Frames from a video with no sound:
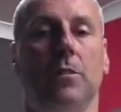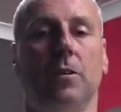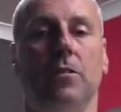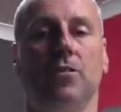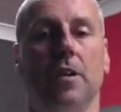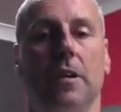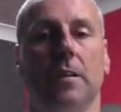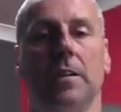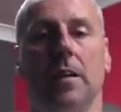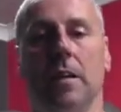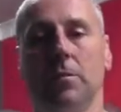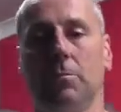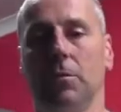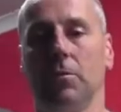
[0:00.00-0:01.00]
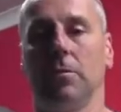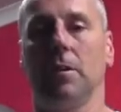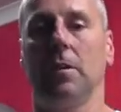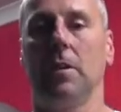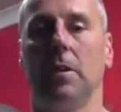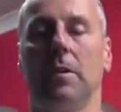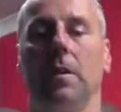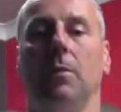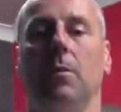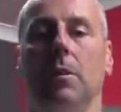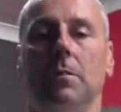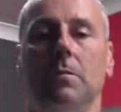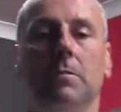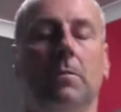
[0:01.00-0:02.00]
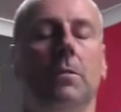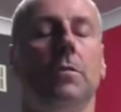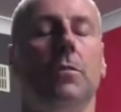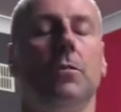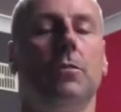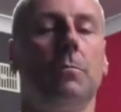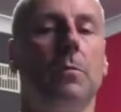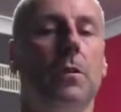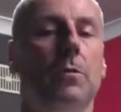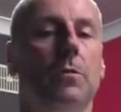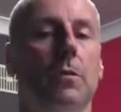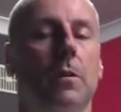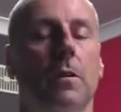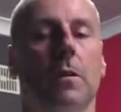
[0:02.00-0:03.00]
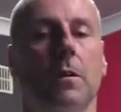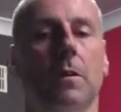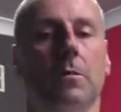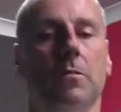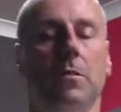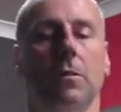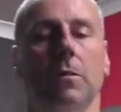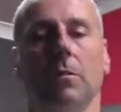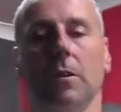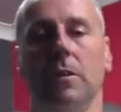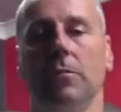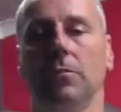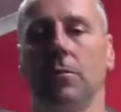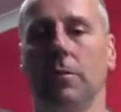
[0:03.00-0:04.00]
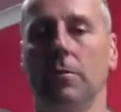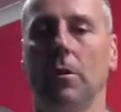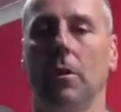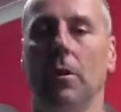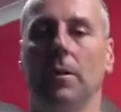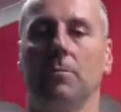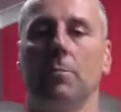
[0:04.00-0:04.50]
not junk yards, because they won't use them because the steel will go through the tyres,